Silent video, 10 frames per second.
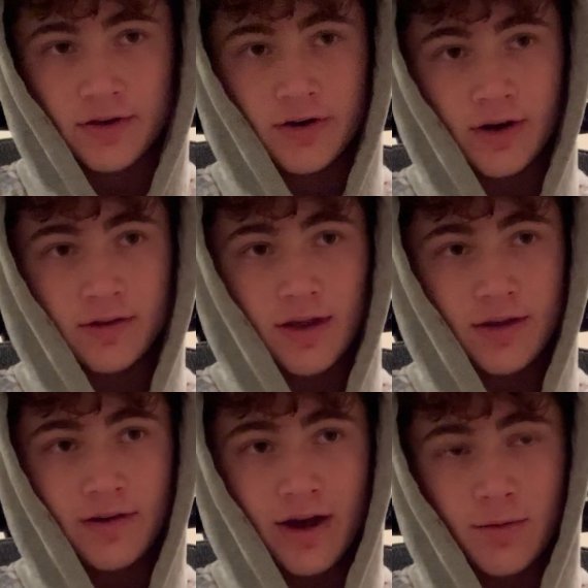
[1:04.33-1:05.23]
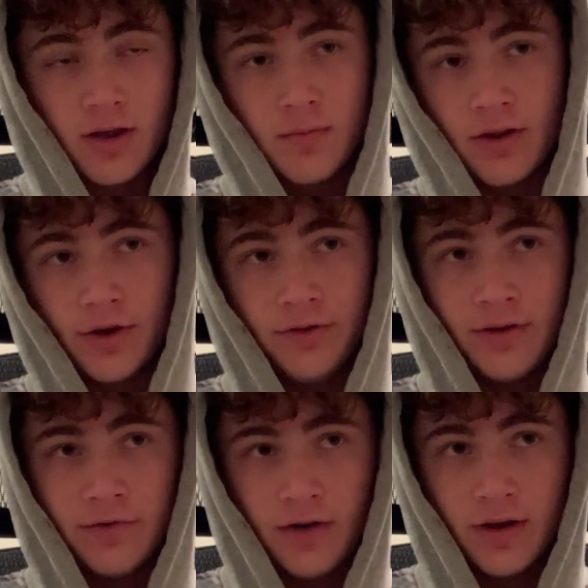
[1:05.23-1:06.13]
during daytime it can be a little
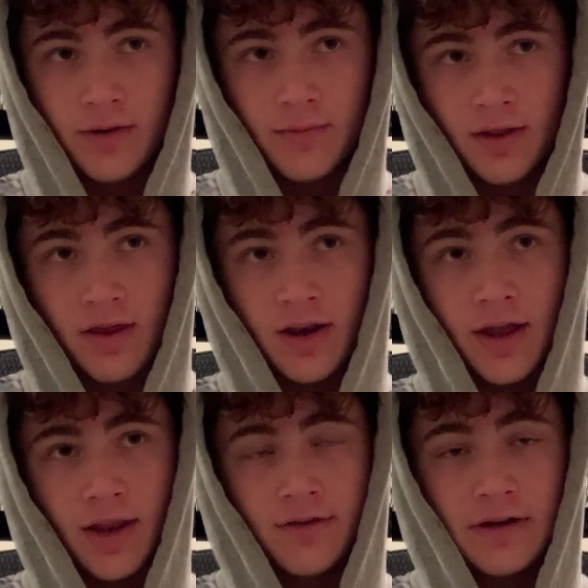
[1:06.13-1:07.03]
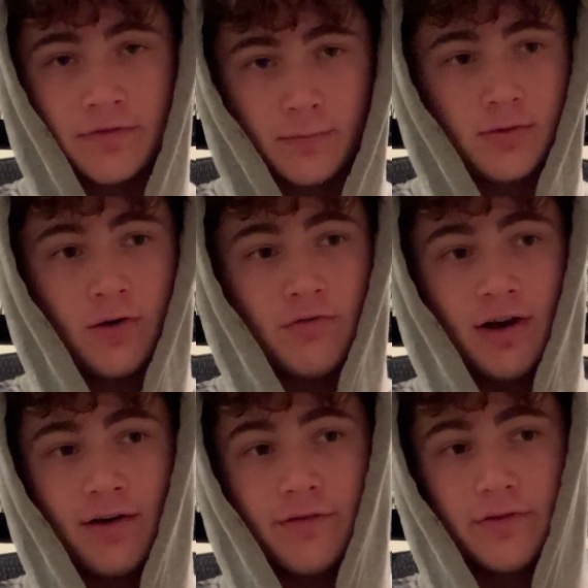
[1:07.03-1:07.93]
different, but I think at night it's definitely
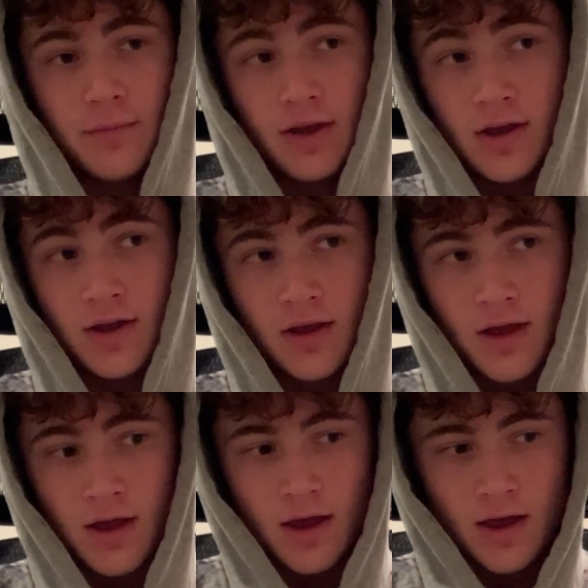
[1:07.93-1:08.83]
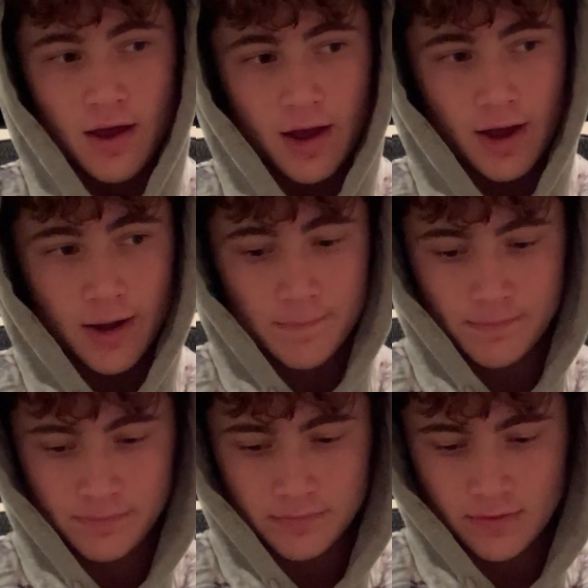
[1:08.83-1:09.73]
profile for me. I
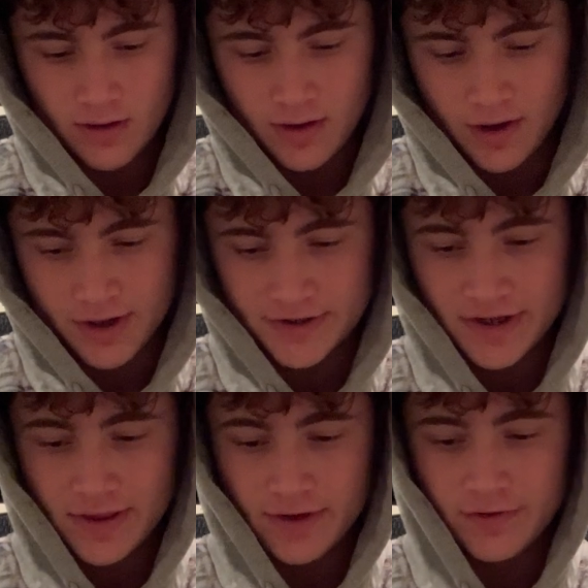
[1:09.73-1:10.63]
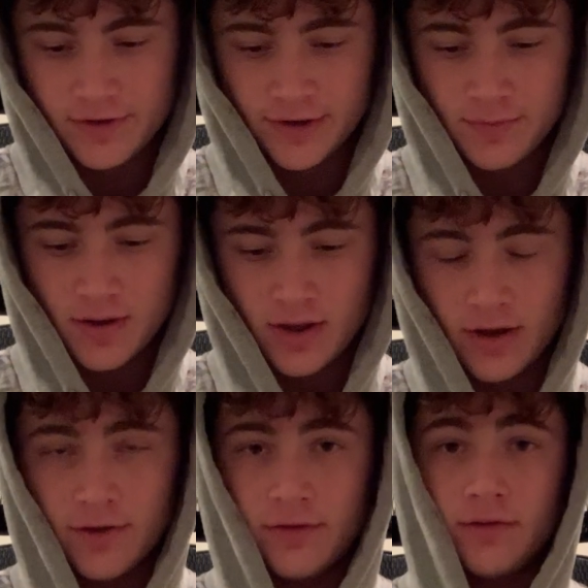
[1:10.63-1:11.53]
say this just
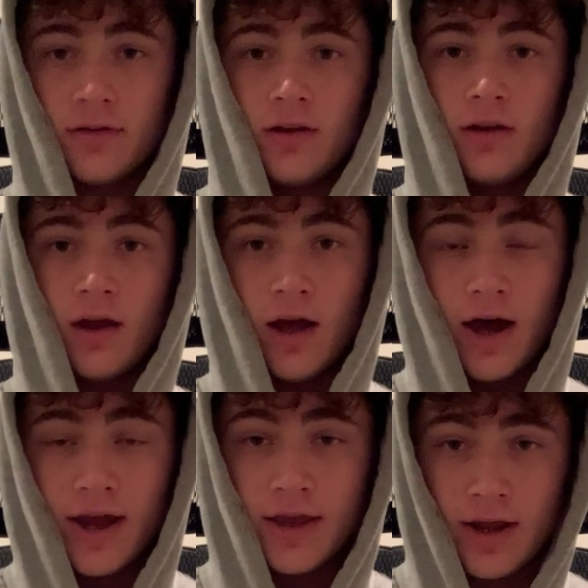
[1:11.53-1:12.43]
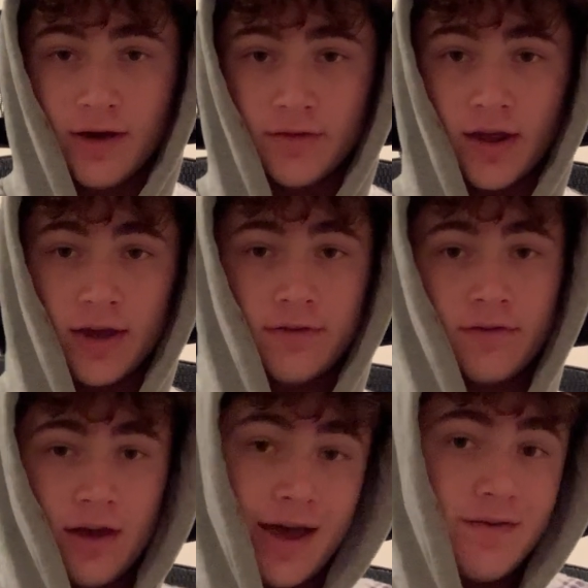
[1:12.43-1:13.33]
because I
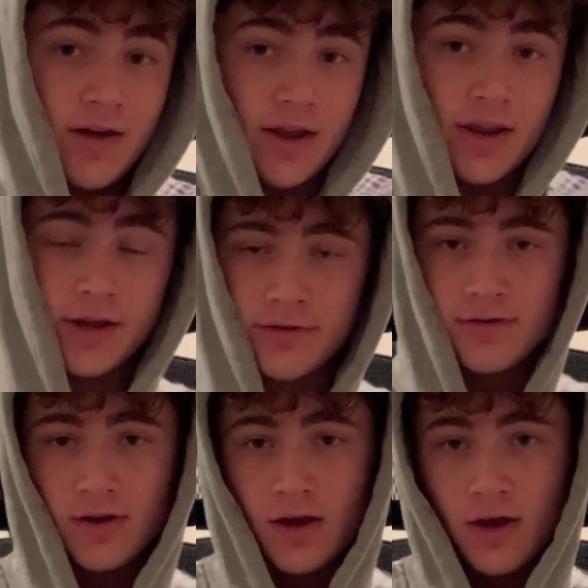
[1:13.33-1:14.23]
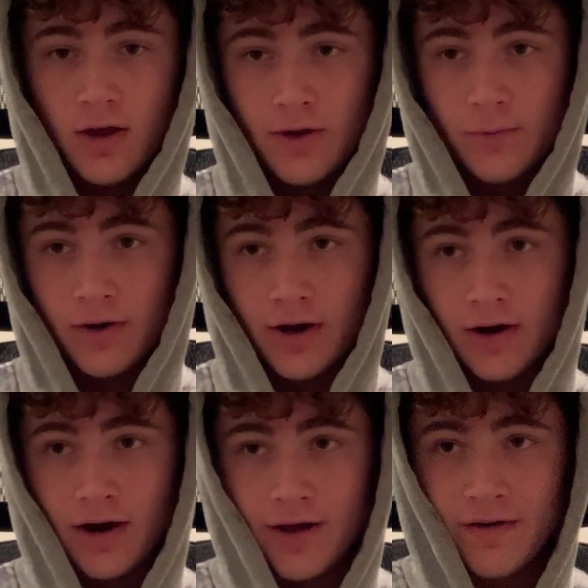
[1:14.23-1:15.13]
have had nights
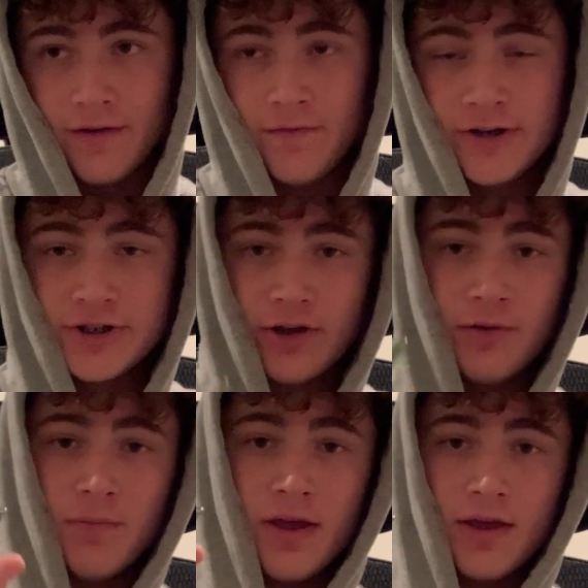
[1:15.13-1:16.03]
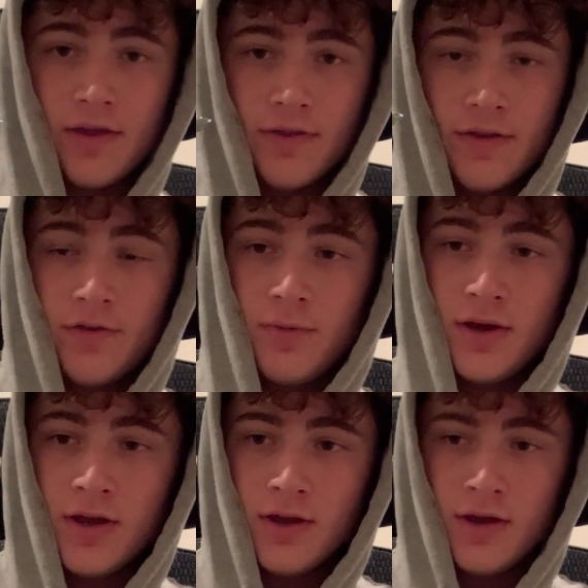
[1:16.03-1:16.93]
where I've had fish on bait this
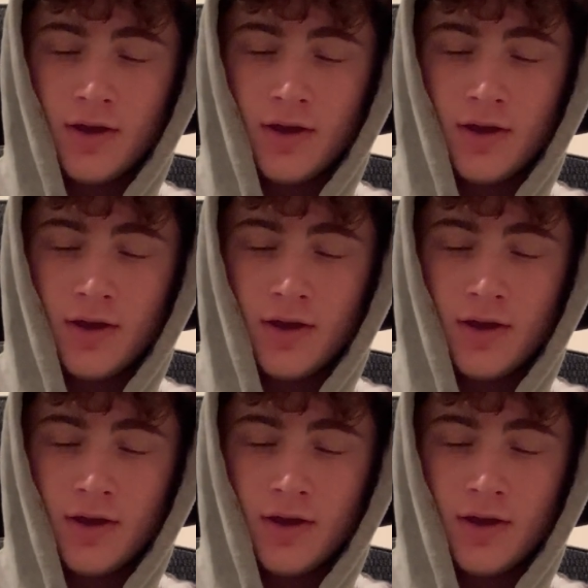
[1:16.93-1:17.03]
big